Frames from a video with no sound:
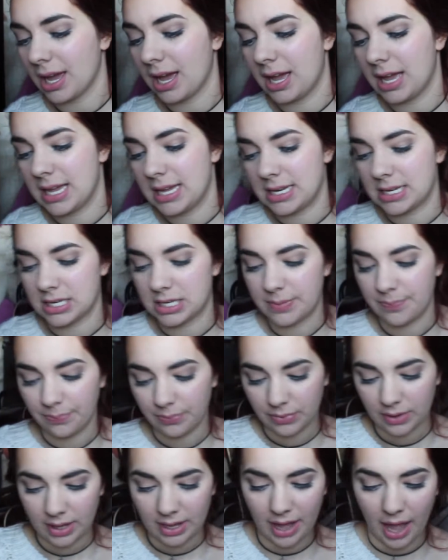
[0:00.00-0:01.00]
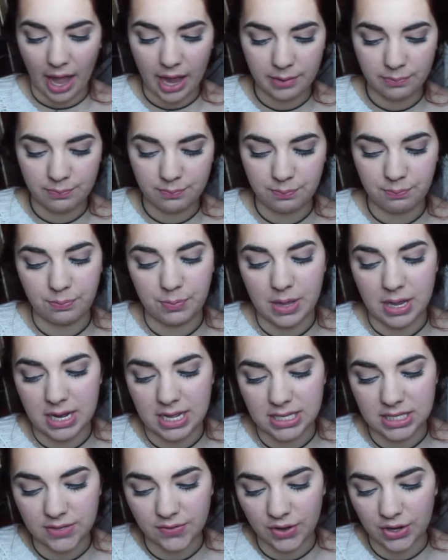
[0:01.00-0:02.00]
And I, it
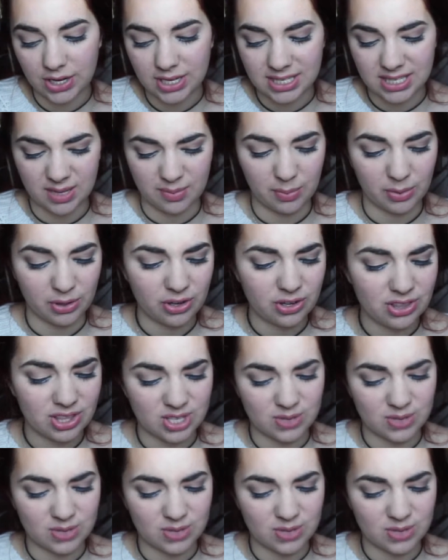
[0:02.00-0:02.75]
is very similar.